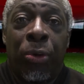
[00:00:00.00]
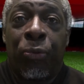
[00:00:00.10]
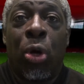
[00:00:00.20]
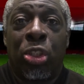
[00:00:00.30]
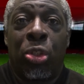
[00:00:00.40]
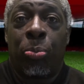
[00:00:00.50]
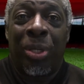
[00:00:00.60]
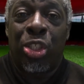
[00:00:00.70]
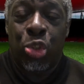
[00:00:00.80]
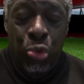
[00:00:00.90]
got to be
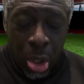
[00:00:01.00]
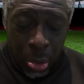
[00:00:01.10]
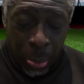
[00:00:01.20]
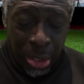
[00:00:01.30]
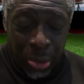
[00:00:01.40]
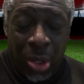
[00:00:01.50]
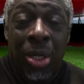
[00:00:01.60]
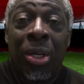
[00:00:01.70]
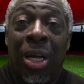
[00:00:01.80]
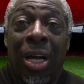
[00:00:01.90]
strong when you've got
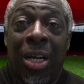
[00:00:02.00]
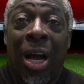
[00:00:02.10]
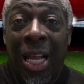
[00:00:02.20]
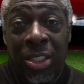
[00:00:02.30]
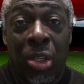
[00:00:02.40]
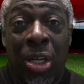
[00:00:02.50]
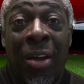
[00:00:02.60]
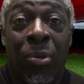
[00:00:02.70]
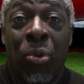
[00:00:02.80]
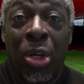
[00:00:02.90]
a guy who's got to
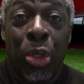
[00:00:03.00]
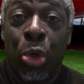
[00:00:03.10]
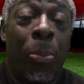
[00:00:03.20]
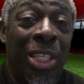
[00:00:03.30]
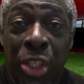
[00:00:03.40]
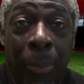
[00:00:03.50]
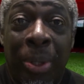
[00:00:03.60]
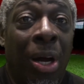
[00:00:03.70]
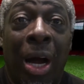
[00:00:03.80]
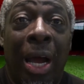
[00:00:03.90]
have the running. You've got to be
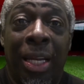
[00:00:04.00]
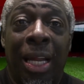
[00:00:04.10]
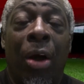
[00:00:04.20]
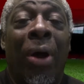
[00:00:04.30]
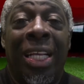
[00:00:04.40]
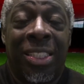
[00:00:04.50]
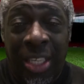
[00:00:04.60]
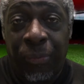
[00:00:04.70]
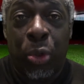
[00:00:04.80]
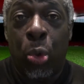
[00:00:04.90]
jumping higher than that. All right, it's
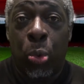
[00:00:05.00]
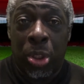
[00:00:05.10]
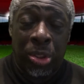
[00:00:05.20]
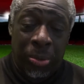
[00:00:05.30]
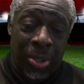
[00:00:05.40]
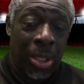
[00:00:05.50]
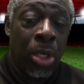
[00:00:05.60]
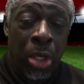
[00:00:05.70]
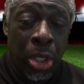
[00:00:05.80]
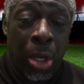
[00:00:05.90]
difficult because,
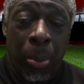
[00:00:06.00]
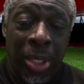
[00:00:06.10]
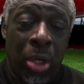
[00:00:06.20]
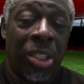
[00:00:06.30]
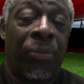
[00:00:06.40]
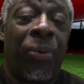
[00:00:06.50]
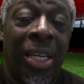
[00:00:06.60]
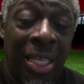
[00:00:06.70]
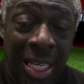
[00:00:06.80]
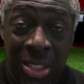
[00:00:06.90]
you know, when you've got a
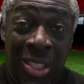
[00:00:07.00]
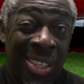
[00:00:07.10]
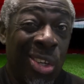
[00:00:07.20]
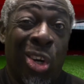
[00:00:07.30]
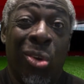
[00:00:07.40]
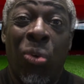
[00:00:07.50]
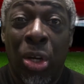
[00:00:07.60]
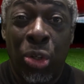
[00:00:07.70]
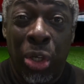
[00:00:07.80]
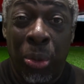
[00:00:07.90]
defender that's got the run
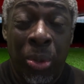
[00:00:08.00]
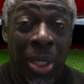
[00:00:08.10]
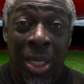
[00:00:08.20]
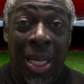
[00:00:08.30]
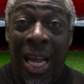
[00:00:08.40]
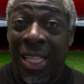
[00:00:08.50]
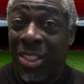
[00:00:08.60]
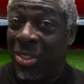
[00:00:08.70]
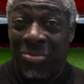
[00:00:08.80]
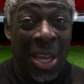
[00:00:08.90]
on you,
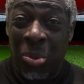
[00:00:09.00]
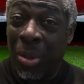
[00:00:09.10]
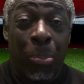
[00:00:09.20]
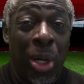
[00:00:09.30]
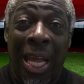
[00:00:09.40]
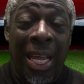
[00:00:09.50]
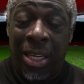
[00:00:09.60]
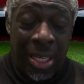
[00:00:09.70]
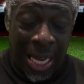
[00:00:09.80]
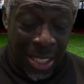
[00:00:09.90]
and it was a bullet
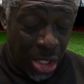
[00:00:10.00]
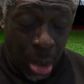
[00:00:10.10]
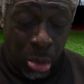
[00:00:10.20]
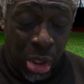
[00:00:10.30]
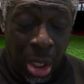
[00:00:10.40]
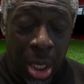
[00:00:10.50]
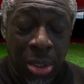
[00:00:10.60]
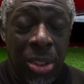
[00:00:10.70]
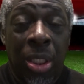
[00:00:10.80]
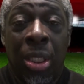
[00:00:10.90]
header, he had no chance,